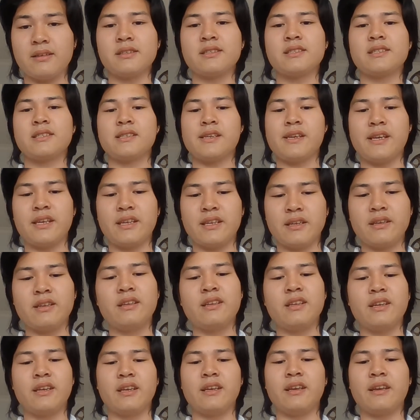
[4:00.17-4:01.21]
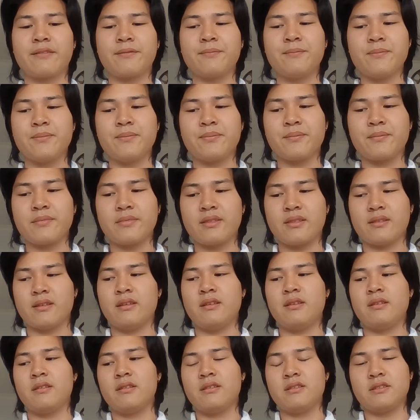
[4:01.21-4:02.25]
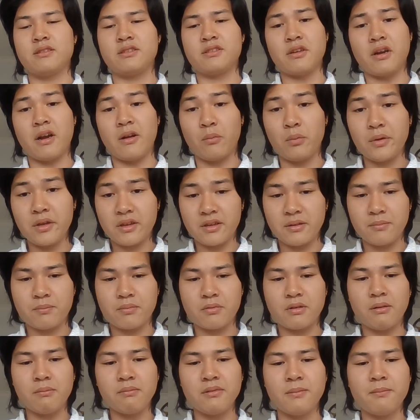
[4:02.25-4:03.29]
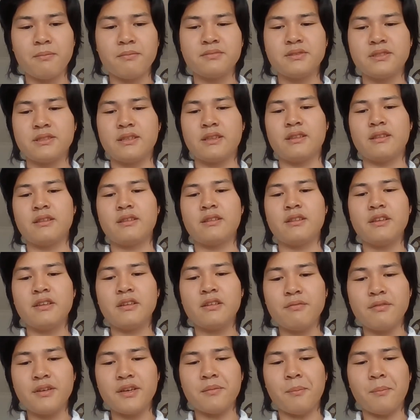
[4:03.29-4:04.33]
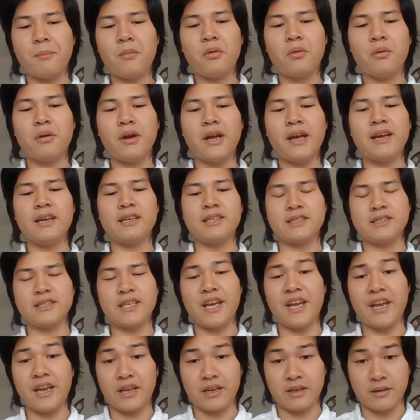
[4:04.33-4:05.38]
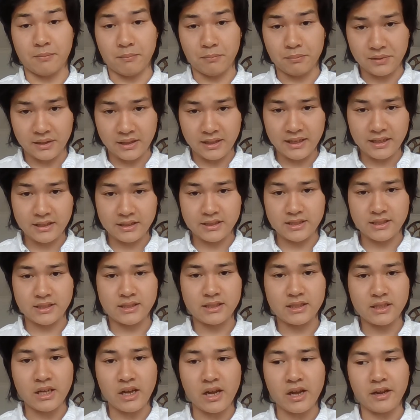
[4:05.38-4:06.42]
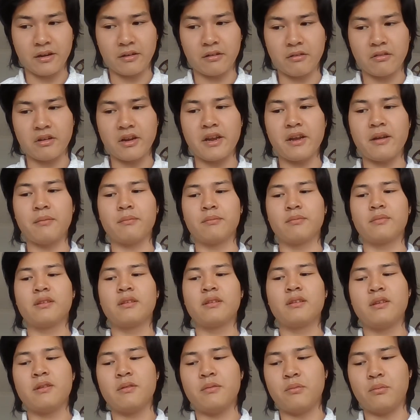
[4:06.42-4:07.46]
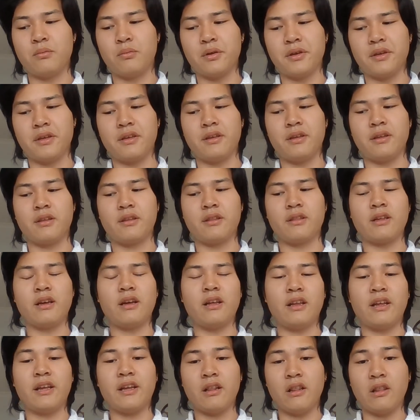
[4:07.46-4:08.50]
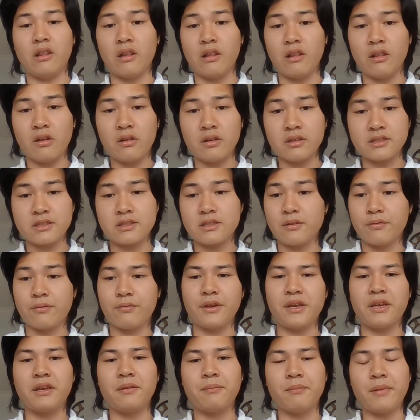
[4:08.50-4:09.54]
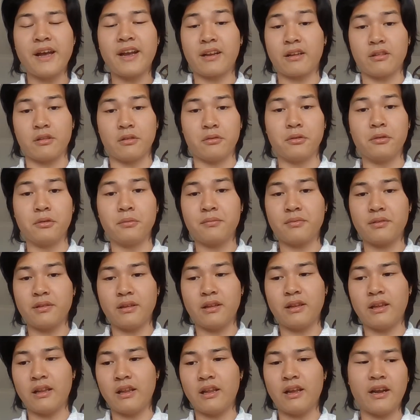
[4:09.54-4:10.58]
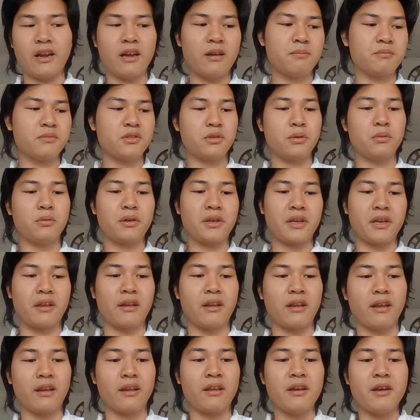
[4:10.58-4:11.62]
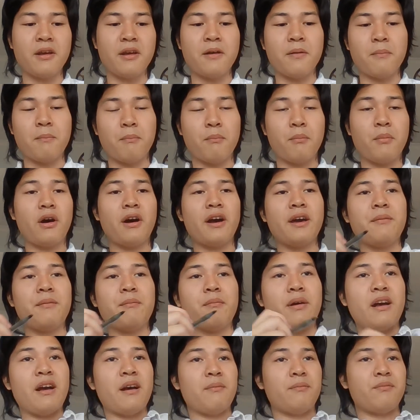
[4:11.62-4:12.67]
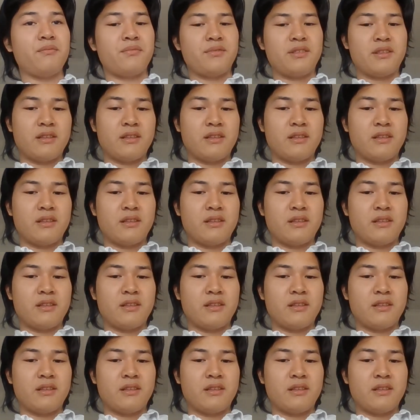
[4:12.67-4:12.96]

to C to D. So a wicked problem, think of it more as a complex diagram with lots of feedback loop. I'm talking mind map,